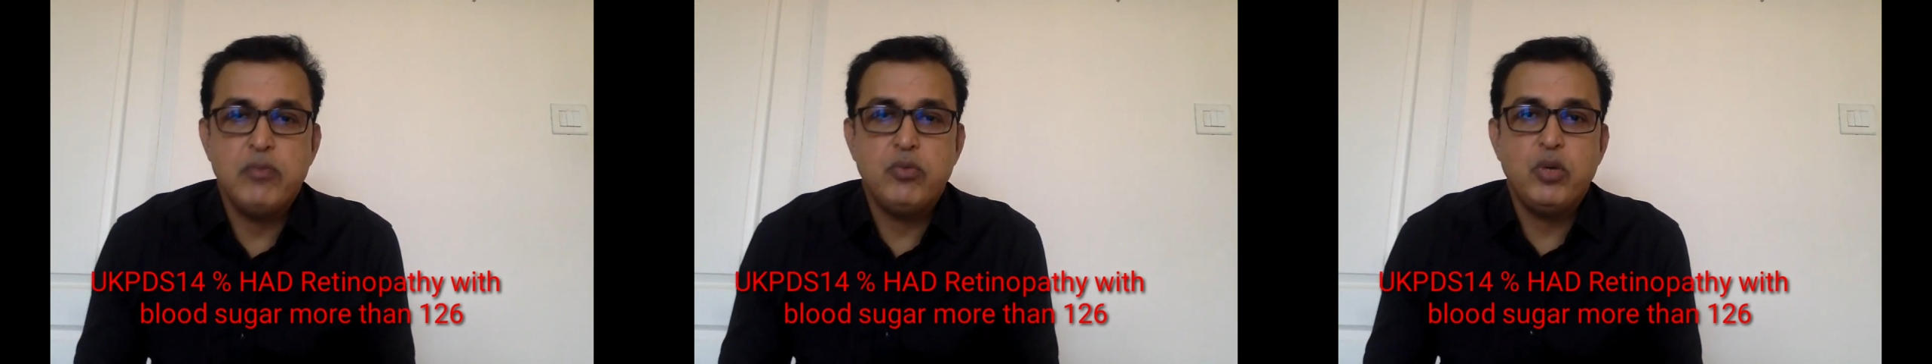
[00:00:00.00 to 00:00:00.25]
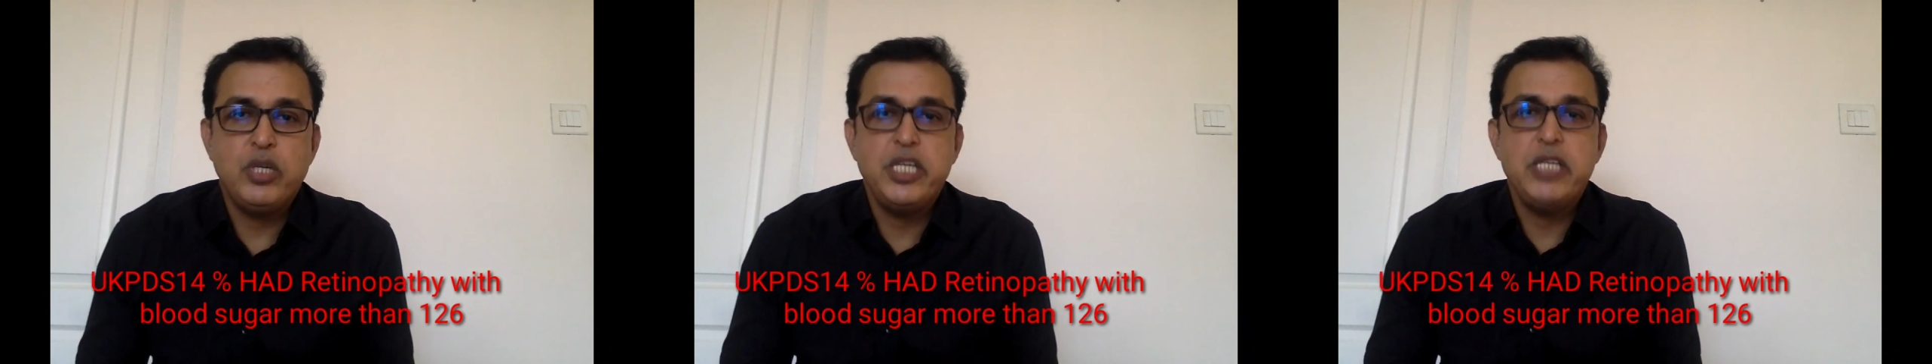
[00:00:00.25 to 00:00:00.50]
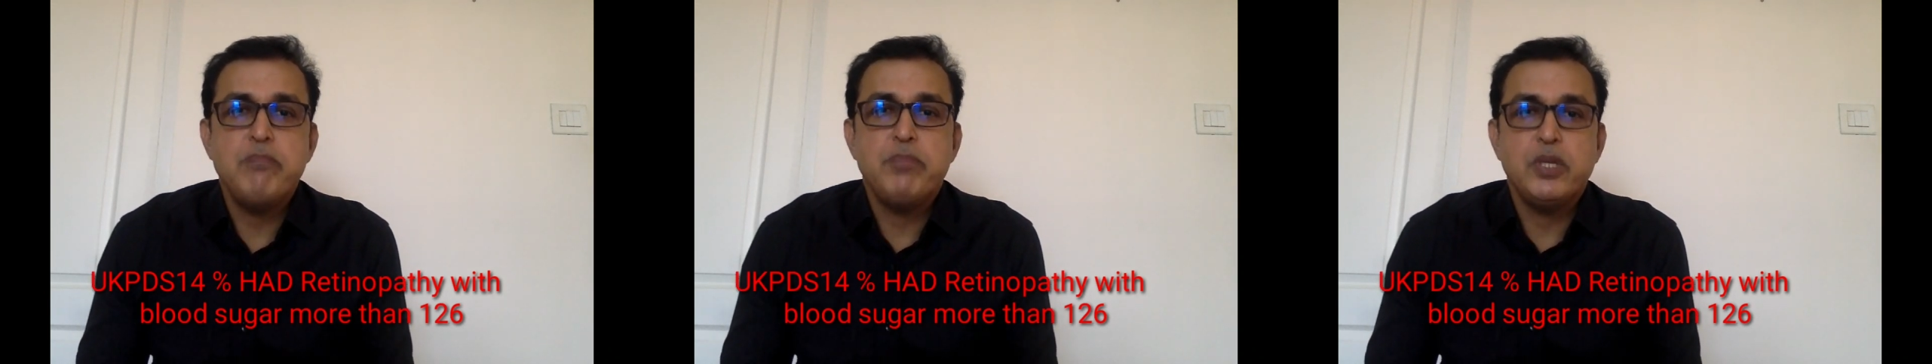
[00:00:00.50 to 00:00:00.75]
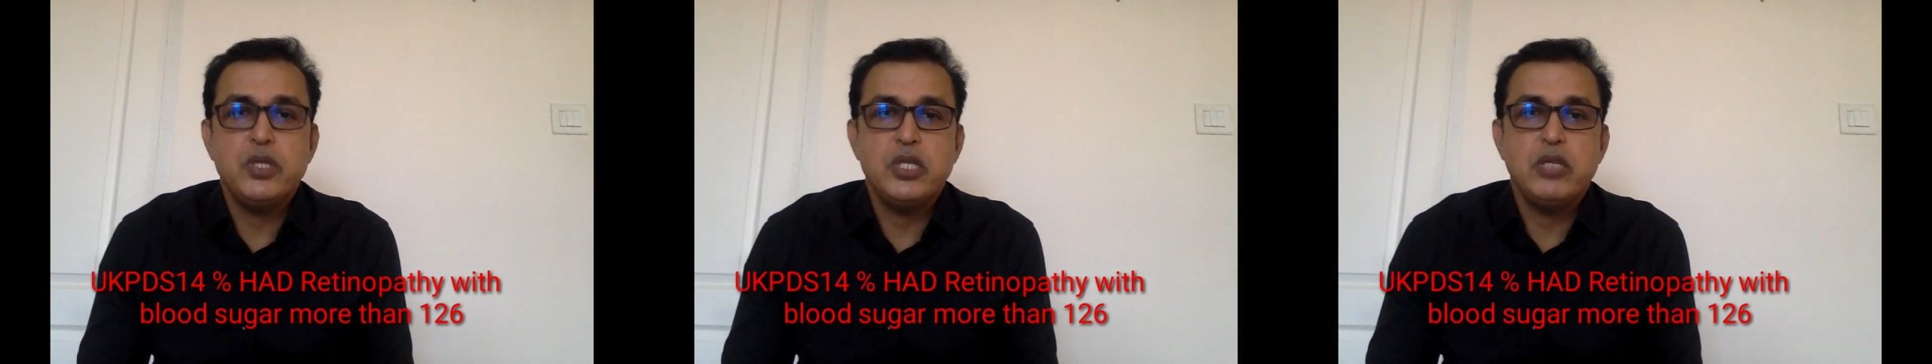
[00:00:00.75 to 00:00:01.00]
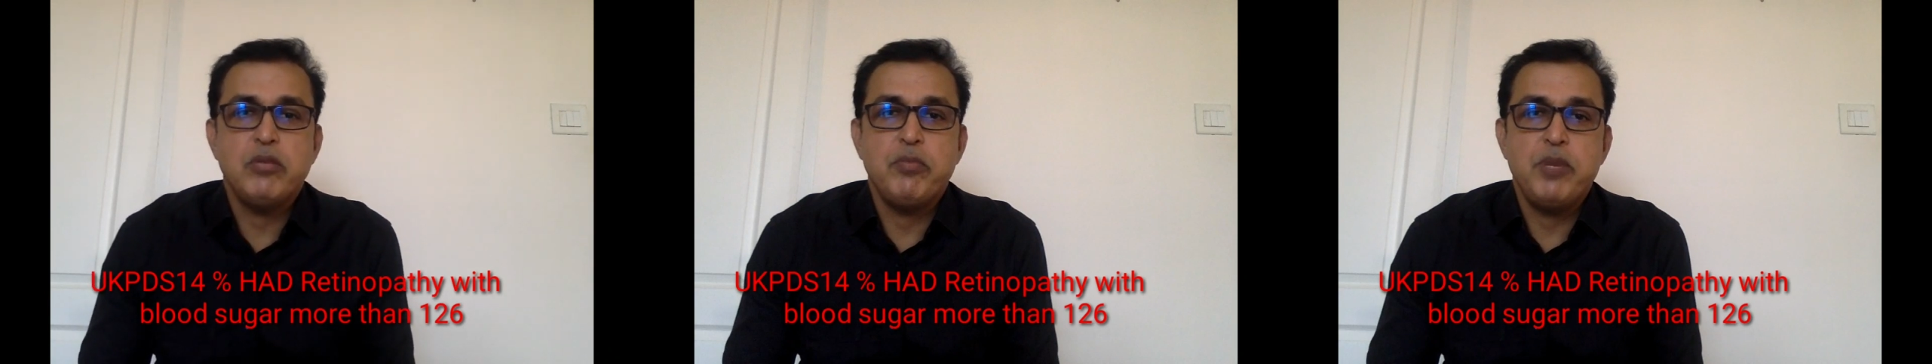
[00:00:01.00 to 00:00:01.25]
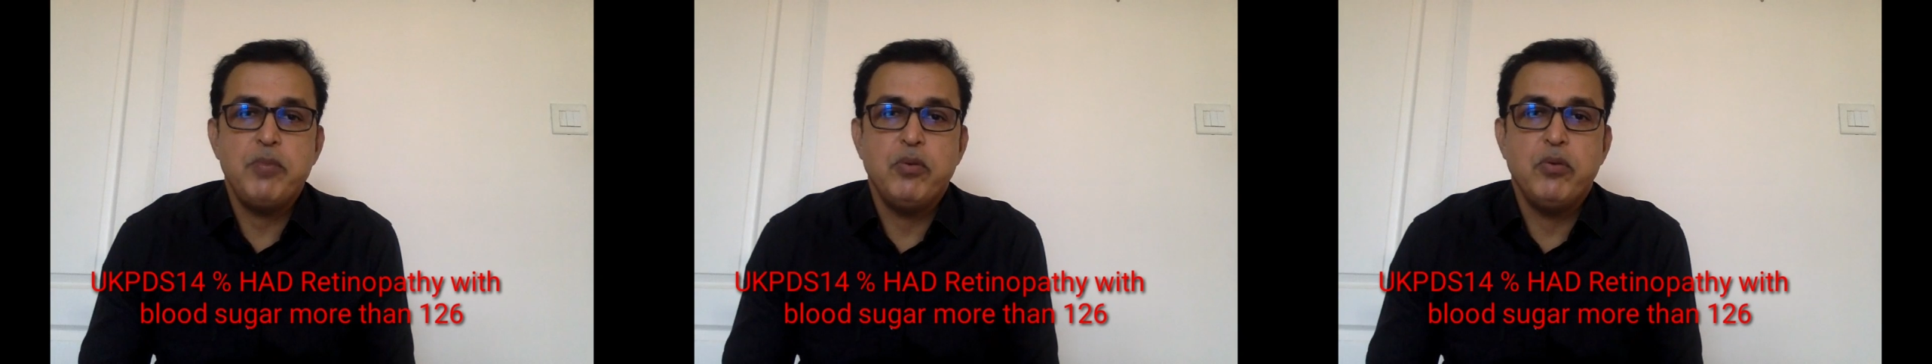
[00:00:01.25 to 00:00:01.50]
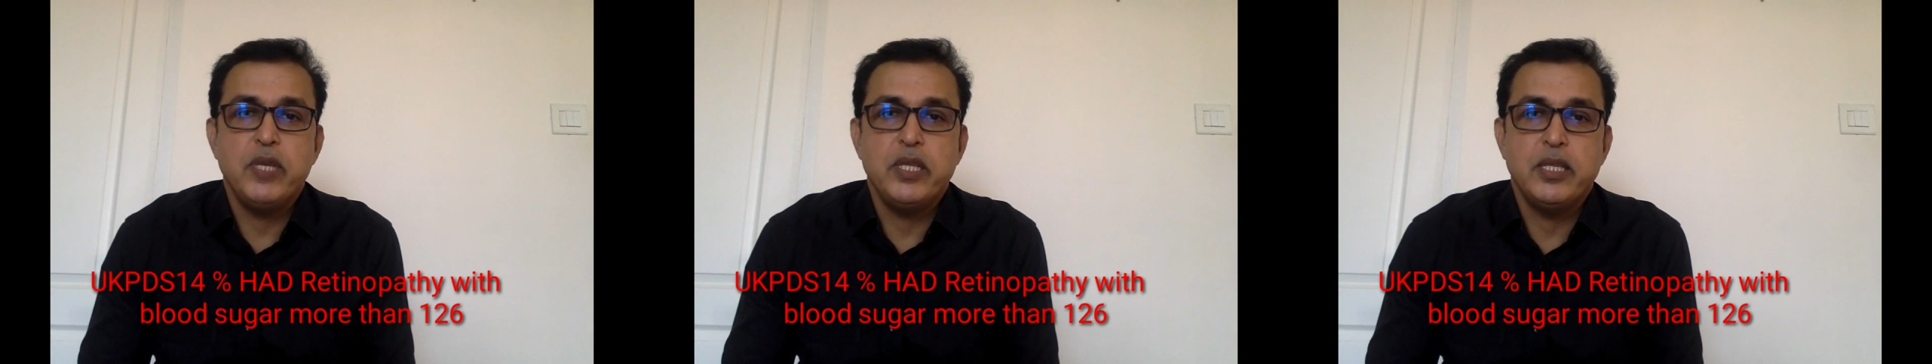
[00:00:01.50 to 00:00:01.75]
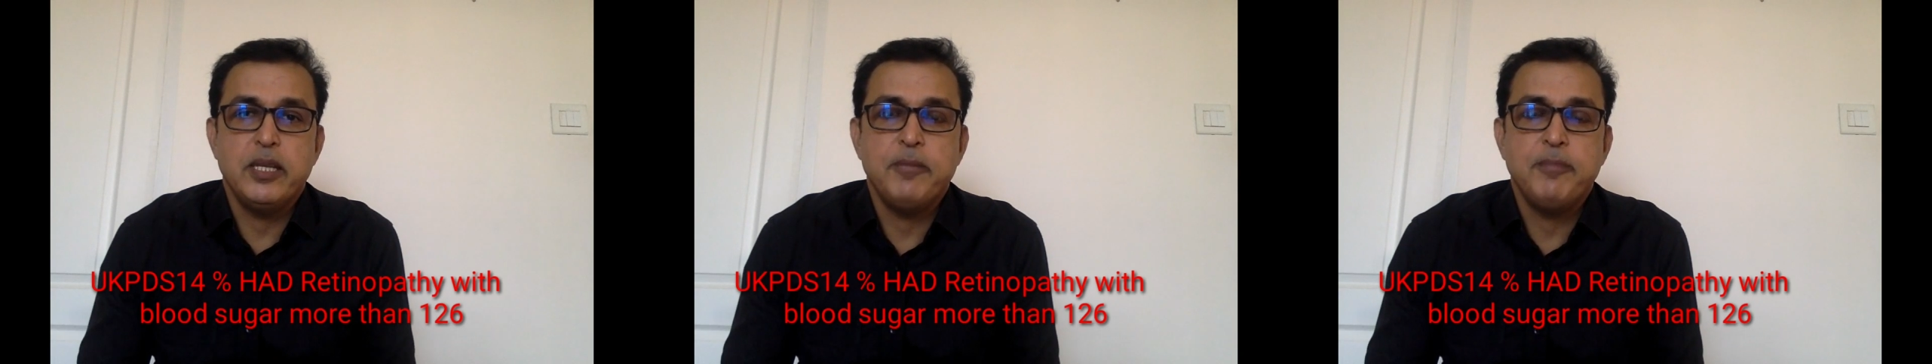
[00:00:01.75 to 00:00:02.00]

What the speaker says: 14% of the people with